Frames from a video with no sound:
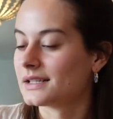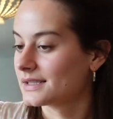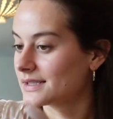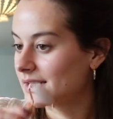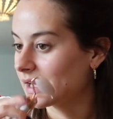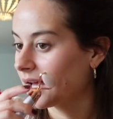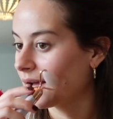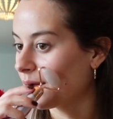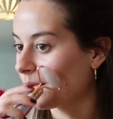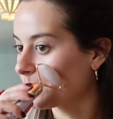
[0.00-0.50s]

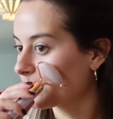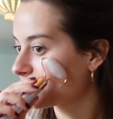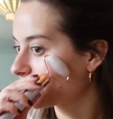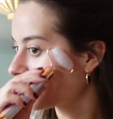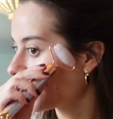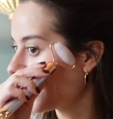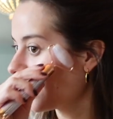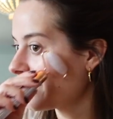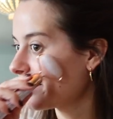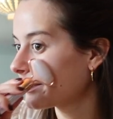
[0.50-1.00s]
to help
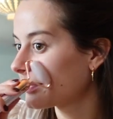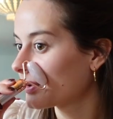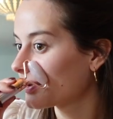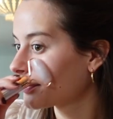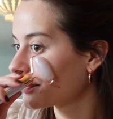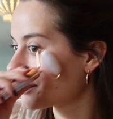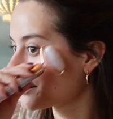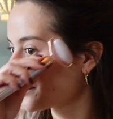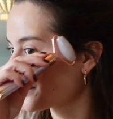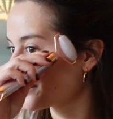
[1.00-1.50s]
prep
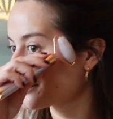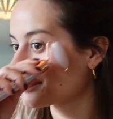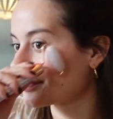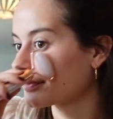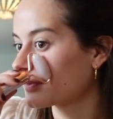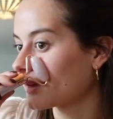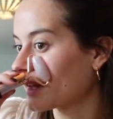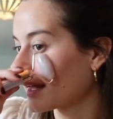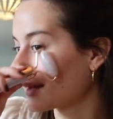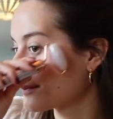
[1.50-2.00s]

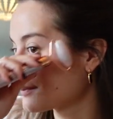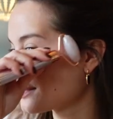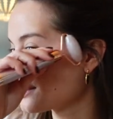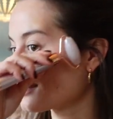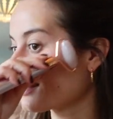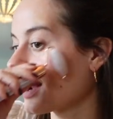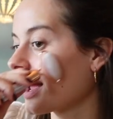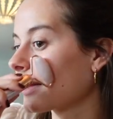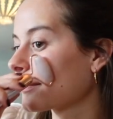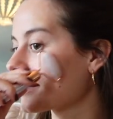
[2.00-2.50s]
and
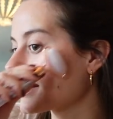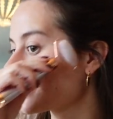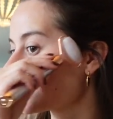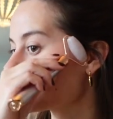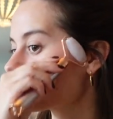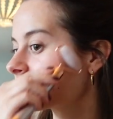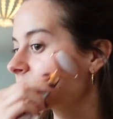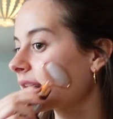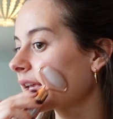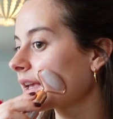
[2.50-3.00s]
prime my
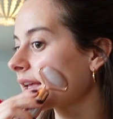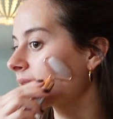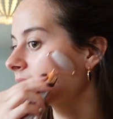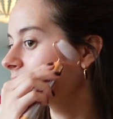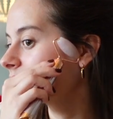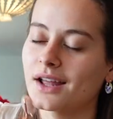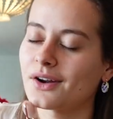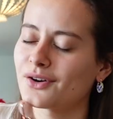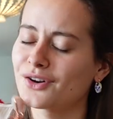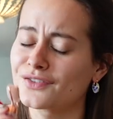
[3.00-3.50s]
skin.
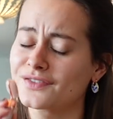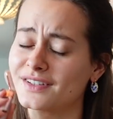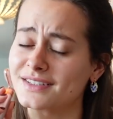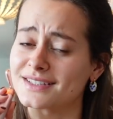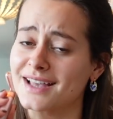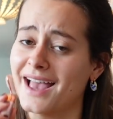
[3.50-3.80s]
I don't know if this